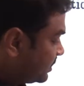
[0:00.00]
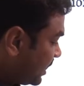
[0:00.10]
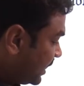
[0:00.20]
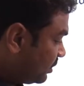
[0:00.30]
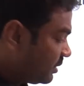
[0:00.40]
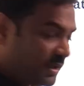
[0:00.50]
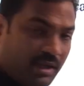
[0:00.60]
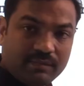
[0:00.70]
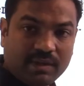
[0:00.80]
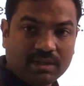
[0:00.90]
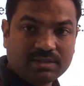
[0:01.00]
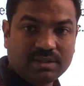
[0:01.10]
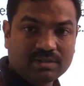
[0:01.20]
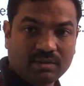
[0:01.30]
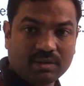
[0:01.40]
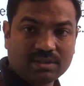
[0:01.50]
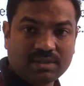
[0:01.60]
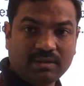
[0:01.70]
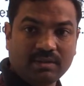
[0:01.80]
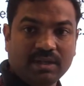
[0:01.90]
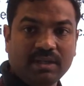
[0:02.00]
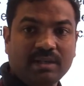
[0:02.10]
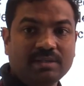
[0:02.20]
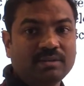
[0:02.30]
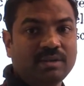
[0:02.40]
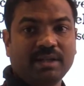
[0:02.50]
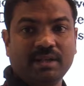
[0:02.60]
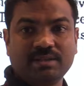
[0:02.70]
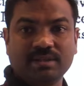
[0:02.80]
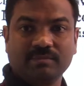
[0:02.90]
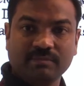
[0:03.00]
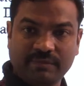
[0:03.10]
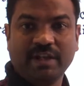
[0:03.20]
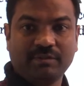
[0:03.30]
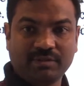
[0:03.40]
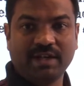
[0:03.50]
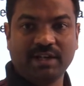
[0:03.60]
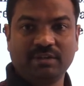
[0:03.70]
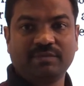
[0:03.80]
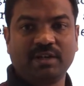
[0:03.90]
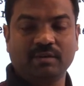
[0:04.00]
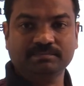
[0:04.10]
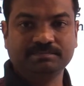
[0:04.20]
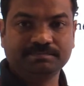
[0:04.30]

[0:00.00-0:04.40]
So I don't know that velocity is constant or increasing or decreasing. We have to identify now.